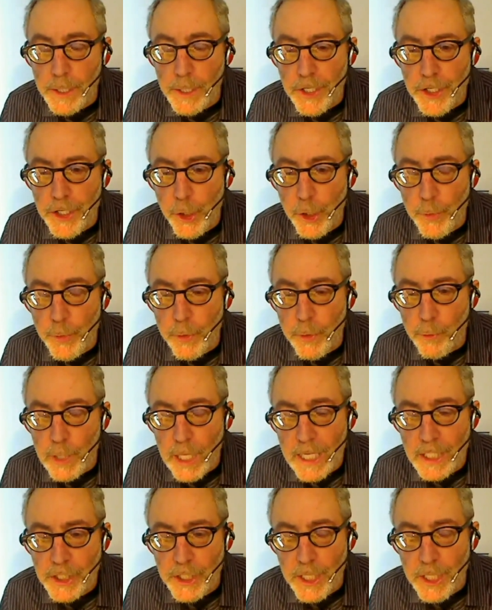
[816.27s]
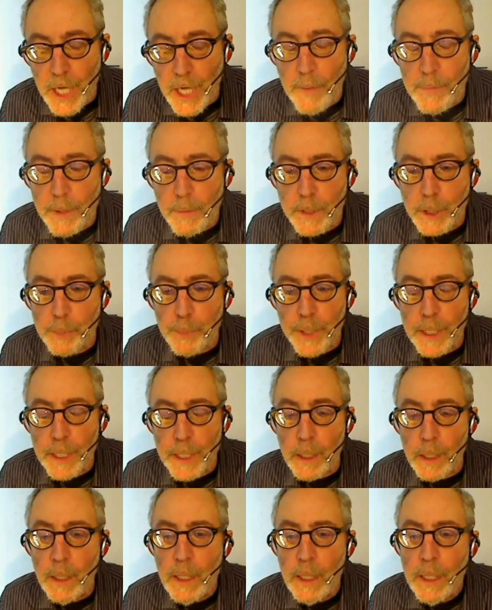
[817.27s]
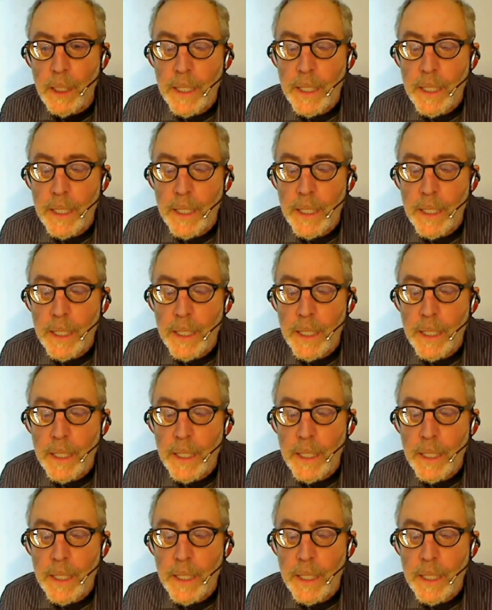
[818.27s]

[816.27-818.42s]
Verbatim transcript: a continuing relation omnibus bill